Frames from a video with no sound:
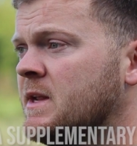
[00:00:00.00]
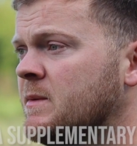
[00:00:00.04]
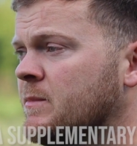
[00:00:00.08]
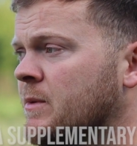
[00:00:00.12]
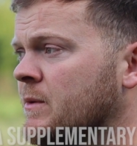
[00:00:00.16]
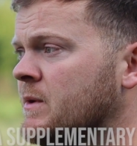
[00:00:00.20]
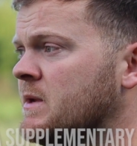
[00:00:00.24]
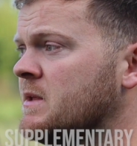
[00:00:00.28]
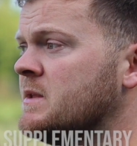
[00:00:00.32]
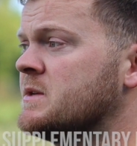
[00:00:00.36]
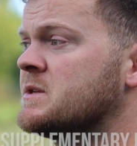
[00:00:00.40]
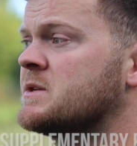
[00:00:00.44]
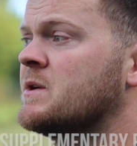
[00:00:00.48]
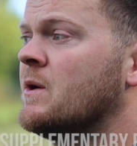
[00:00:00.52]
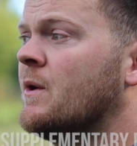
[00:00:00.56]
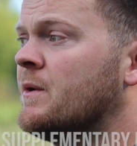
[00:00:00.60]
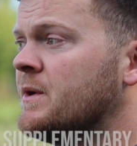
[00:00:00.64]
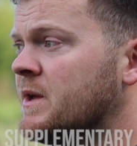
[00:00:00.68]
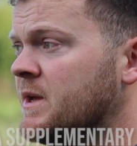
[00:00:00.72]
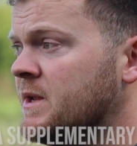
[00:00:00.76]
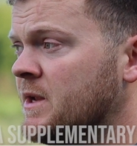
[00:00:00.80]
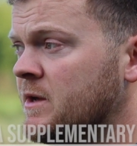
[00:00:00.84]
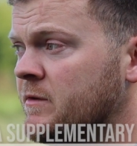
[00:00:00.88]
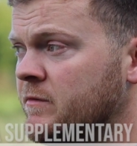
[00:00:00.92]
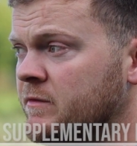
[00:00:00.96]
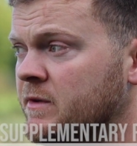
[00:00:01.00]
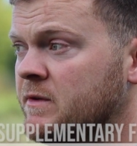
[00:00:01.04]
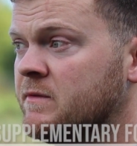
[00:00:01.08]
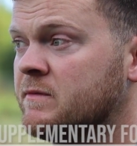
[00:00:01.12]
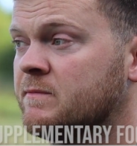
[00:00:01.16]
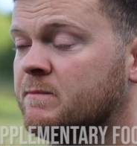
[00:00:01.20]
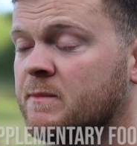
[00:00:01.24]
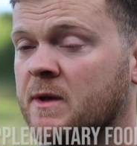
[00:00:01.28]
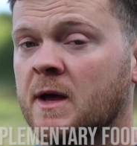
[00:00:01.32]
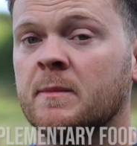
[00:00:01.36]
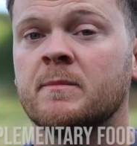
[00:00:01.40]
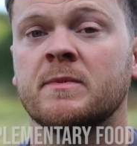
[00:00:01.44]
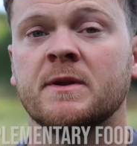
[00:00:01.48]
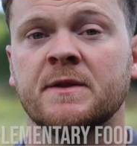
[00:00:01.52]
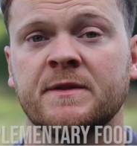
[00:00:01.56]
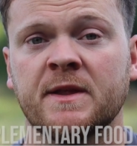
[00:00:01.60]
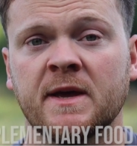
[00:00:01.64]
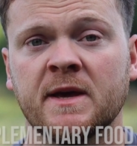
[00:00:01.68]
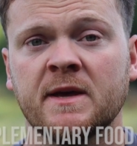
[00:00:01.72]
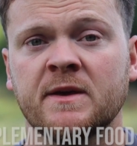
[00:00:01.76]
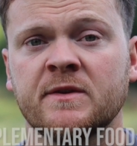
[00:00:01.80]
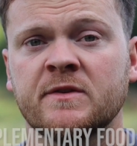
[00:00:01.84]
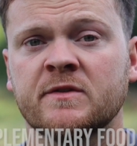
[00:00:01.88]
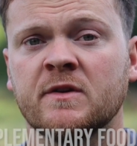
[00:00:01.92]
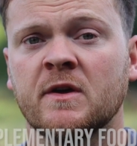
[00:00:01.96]
any boilie that's gone in over those couple of
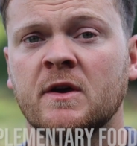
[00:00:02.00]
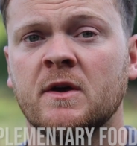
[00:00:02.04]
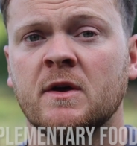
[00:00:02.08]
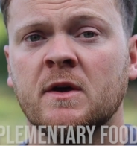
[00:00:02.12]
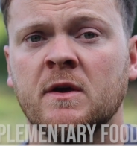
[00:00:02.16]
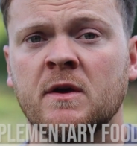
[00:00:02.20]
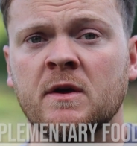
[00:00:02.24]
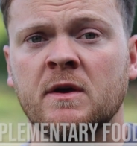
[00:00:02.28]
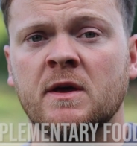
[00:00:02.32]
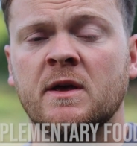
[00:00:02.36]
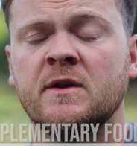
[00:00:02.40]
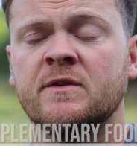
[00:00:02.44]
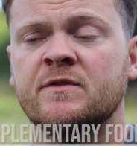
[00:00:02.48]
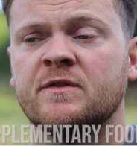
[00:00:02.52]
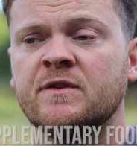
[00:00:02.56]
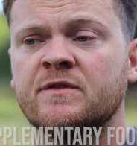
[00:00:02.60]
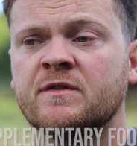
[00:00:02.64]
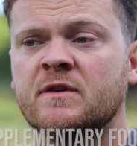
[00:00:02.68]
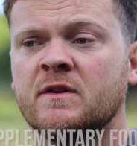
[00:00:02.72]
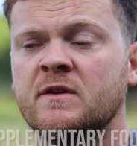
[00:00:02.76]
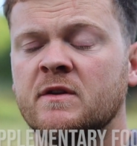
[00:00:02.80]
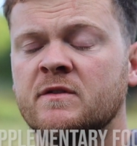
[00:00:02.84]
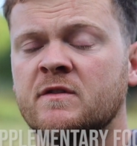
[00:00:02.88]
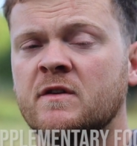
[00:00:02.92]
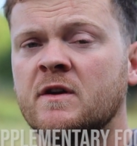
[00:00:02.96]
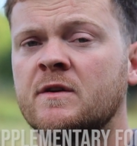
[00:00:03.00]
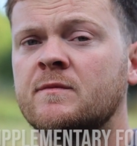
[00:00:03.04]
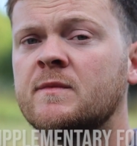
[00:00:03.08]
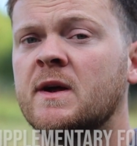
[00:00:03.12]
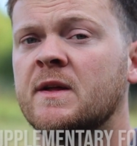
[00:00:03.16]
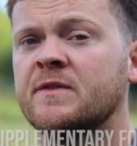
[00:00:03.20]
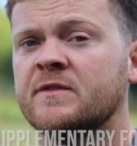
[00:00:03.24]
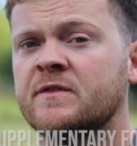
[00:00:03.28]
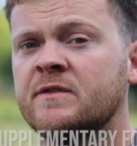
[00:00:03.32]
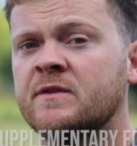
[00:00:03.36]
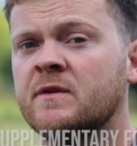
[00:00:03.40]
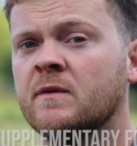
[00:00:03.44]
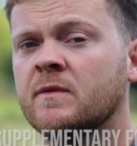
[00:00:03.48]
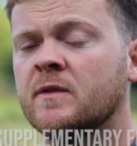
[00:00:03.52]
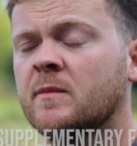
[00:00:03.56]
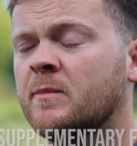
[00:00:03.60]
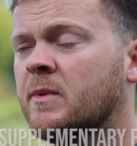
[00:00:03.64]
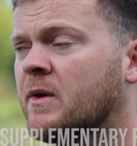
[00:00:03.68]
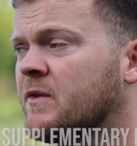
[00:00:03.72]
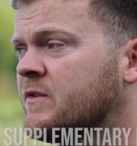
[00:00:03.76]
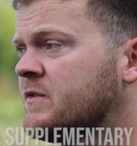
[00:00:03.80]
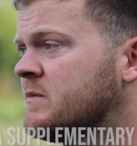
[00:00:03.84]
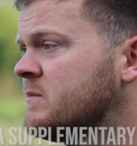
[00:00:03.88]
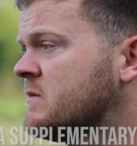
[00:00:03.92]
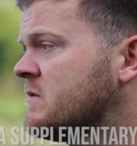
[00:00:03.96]
days, it's just going to turn rancid on the
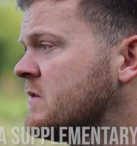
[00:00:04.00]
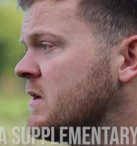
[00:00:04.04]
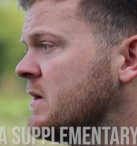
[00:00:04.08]
bottom.